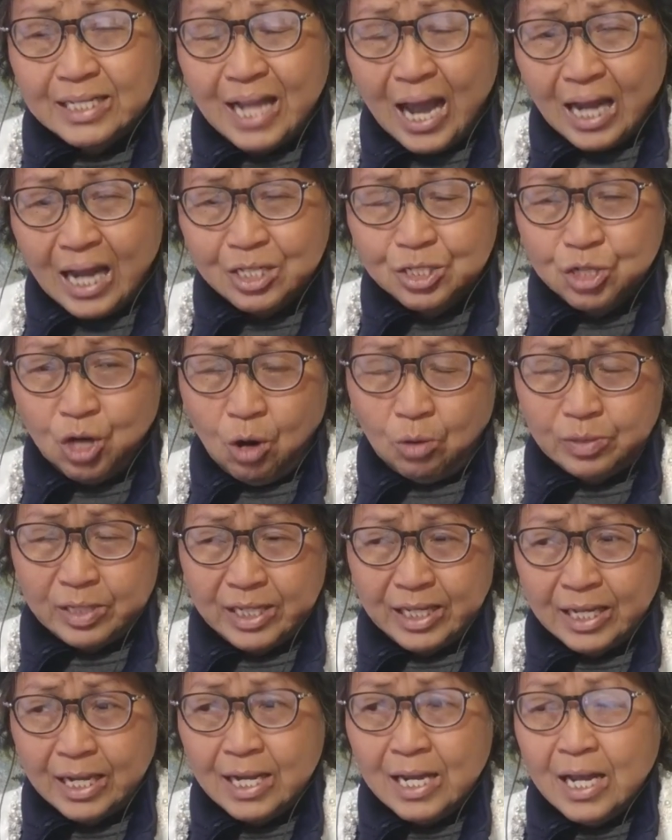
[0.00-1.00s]
9
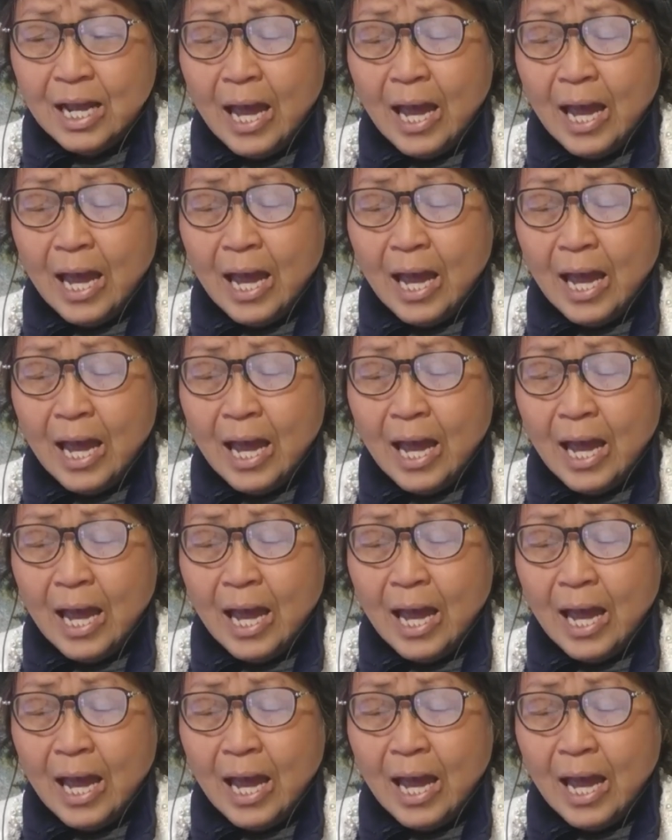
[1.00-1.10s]
tones